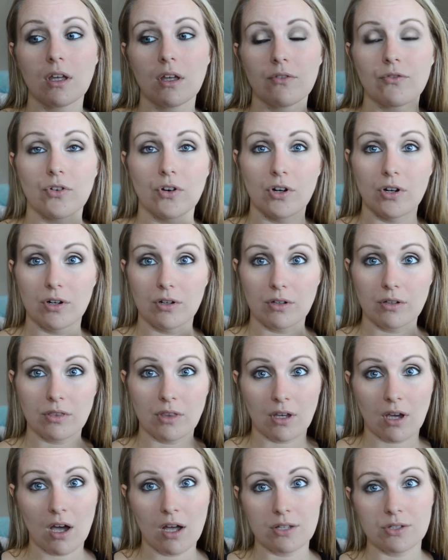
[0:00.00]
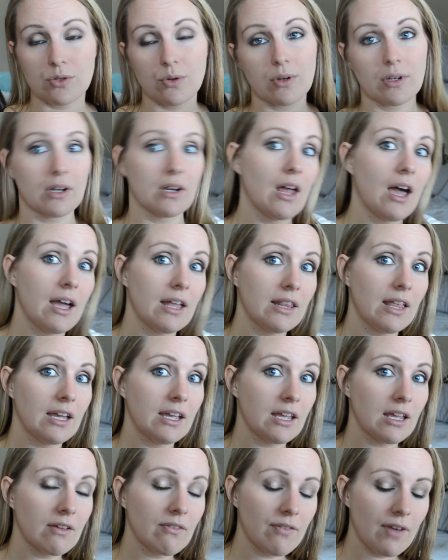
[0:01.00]
for the contouring and
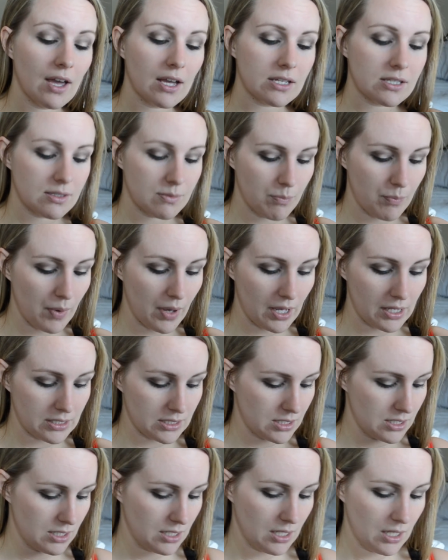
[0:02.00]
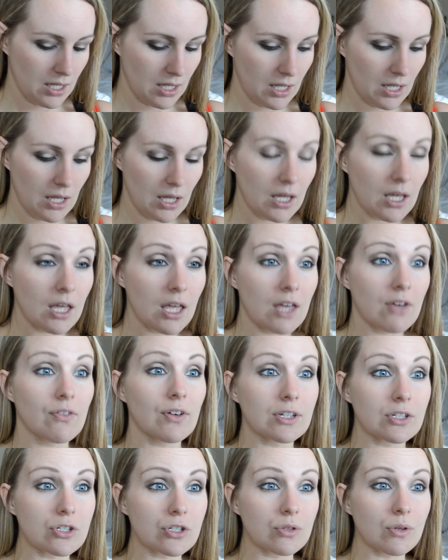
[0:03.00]
highlighting effects, but if
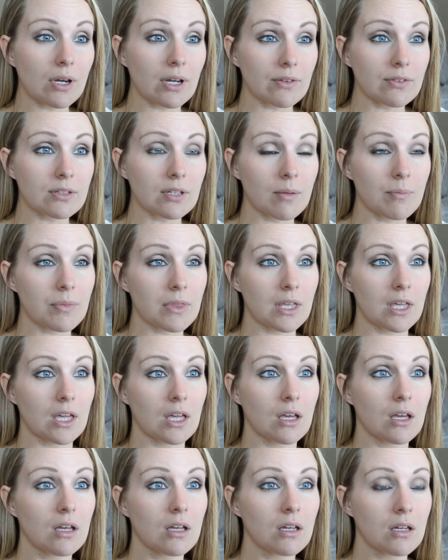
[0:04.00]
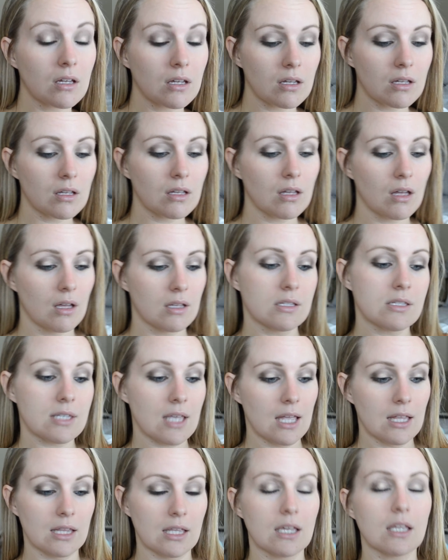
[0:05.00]
I do have something
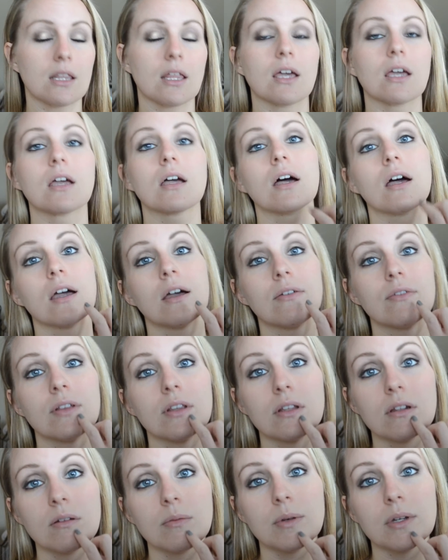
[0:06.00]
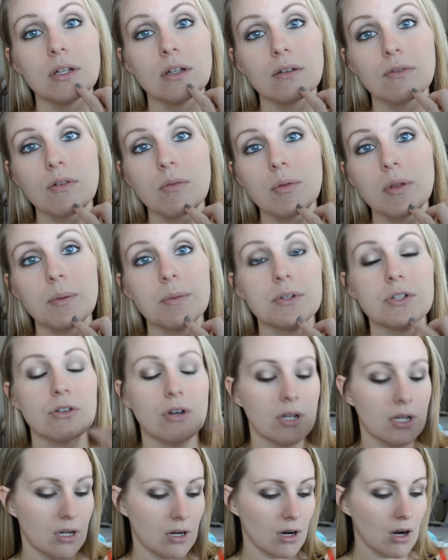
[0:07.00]
unsightly, like I have a little bit of a blemish
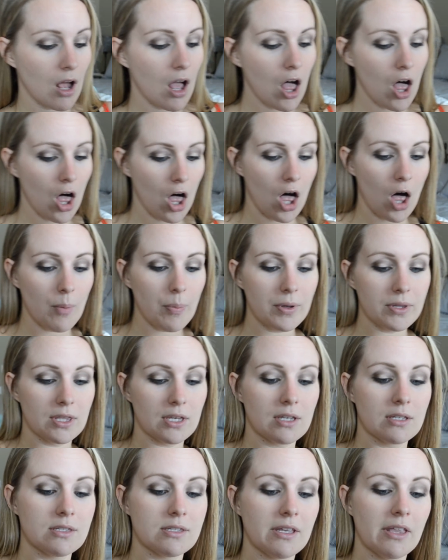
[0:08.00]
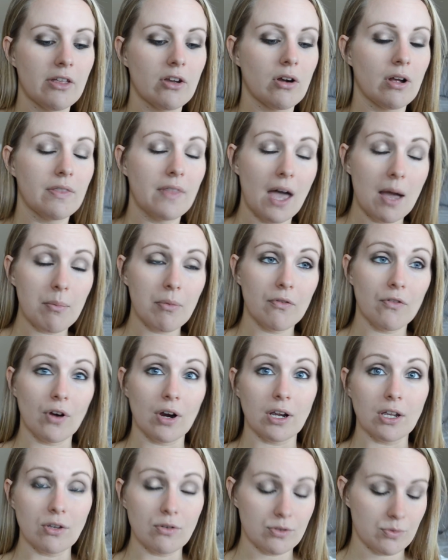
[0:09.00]
right here, I'll put the concealer on that before
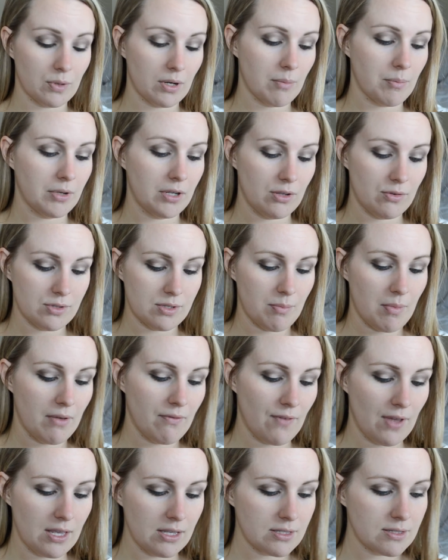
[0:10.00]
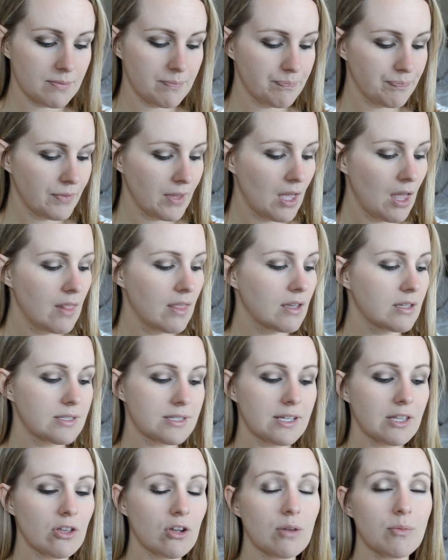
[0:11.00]
I use what I'm going to use in my face. The
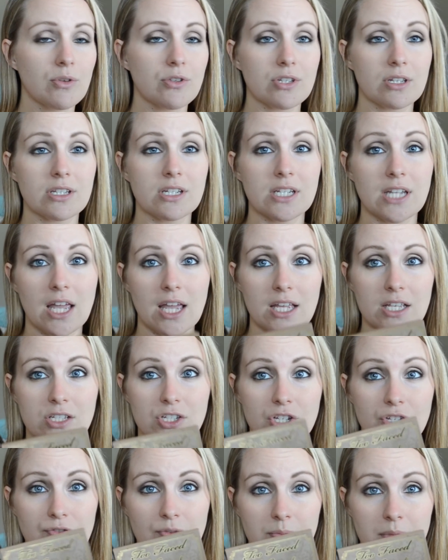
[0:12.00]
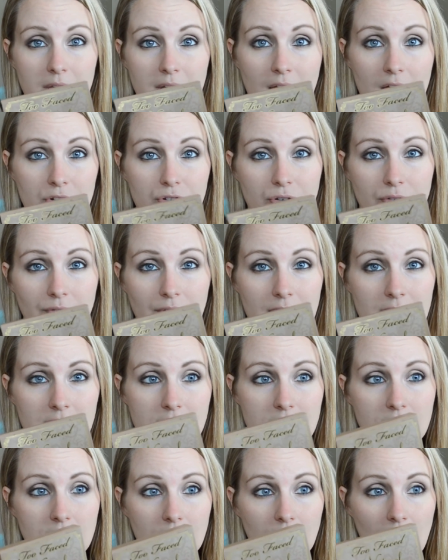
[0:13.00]
concealer I'm using today is just from the Natural Face
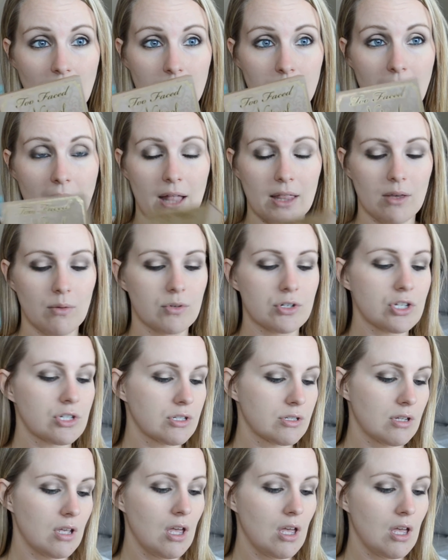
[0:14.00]
palette, which is